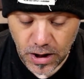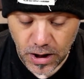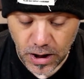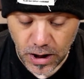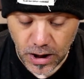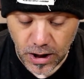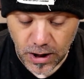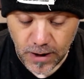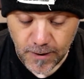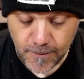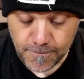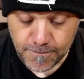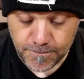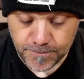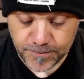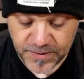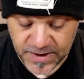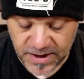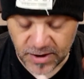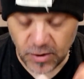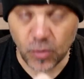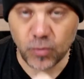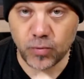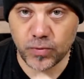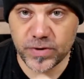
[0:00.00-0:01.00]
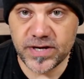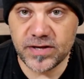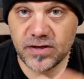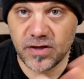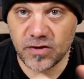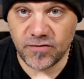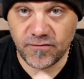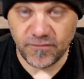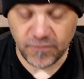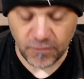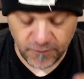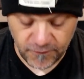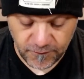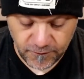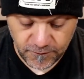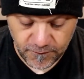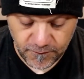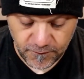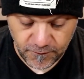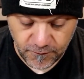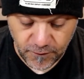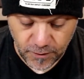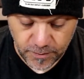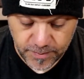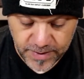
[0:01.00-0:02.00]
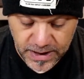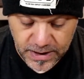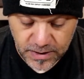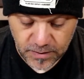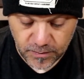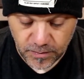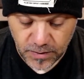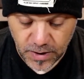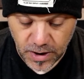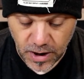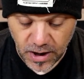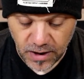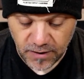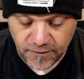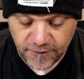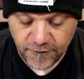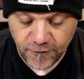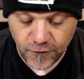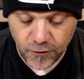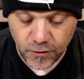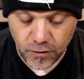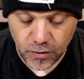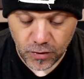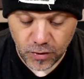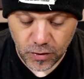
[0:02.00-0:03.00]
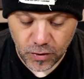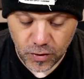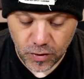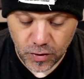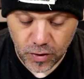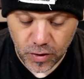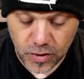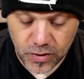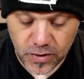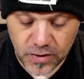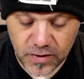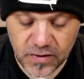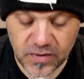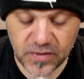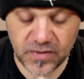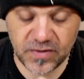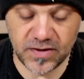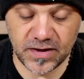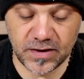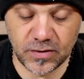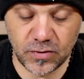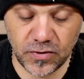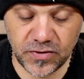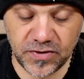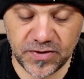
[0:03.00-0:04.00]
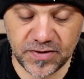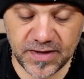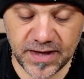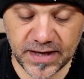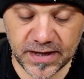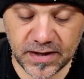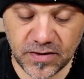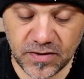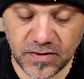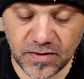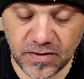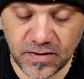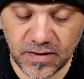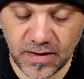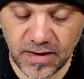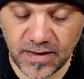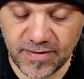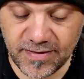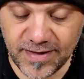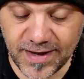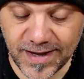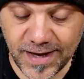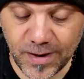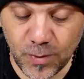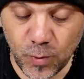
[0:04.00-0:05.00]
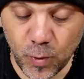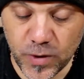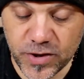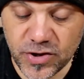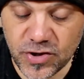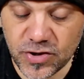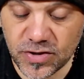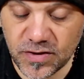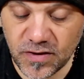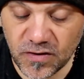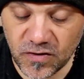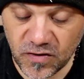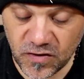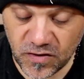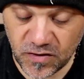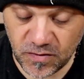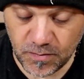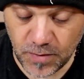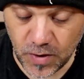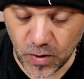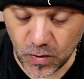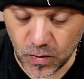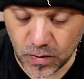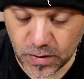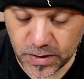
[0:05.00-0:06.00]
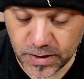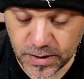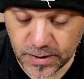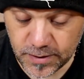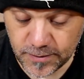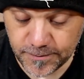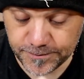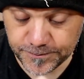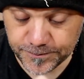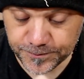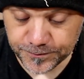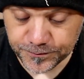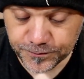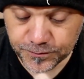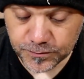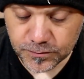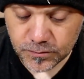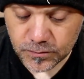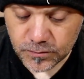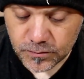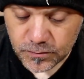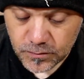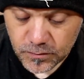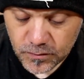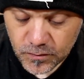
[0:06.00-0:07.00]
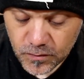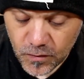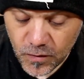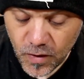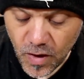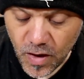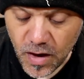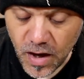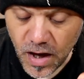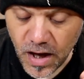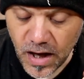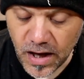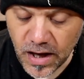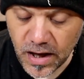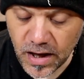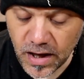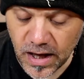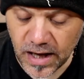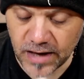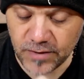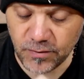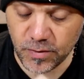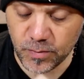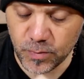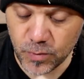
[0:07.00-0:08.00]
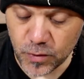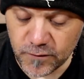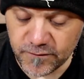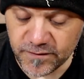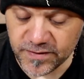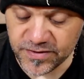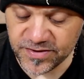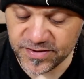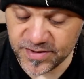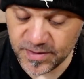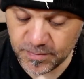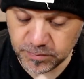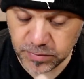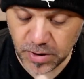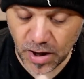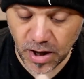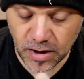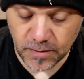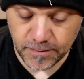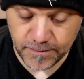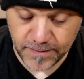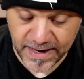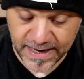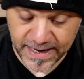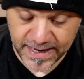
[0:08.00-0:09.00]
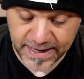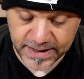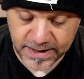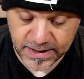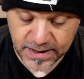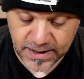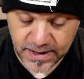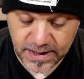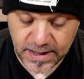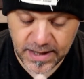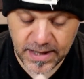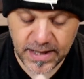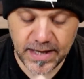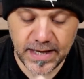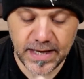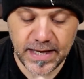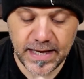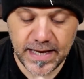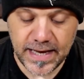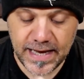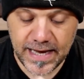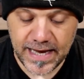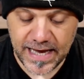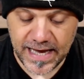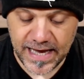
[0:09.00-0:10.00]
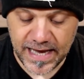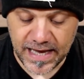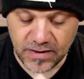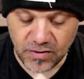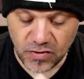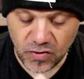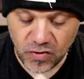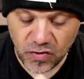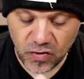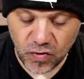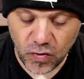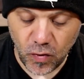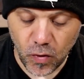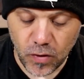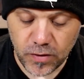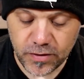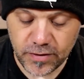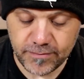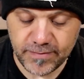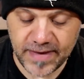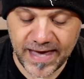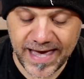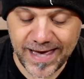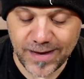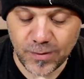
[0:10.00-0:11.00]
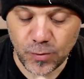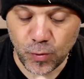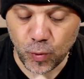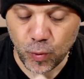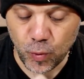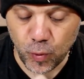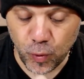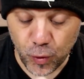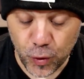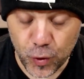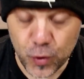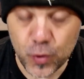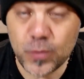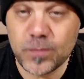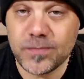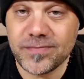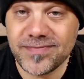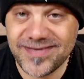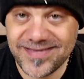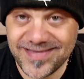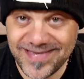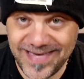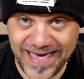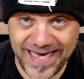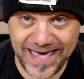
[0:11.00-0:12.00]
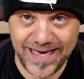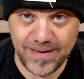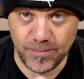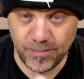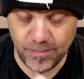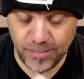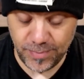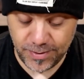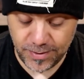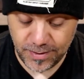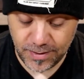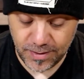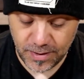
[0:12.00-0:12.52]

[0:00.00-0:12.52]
I'll read this for verbatim. For single sticks that I wish to smoke, I remove a Ziploc bag and store them at room temp